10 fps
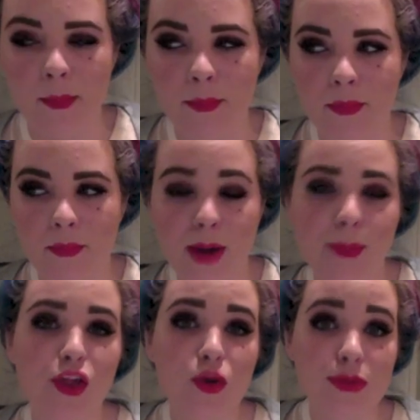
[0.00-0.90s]
my
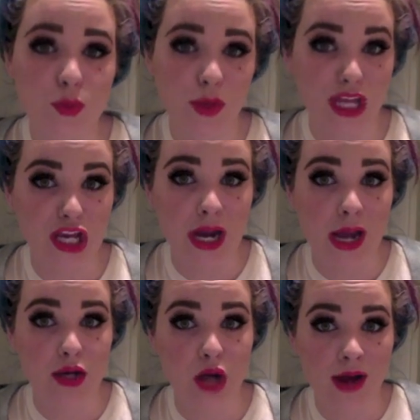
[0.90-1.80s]
brother was really good
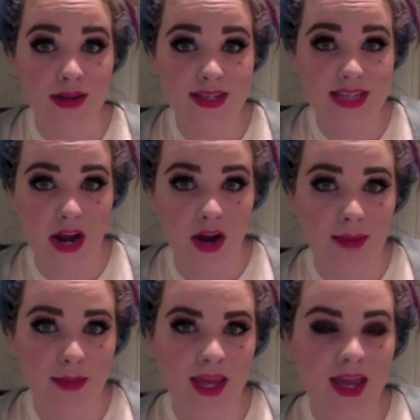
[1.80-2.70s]
at not scaring
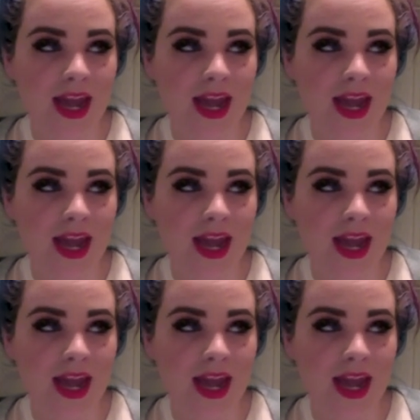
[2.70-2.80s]
me,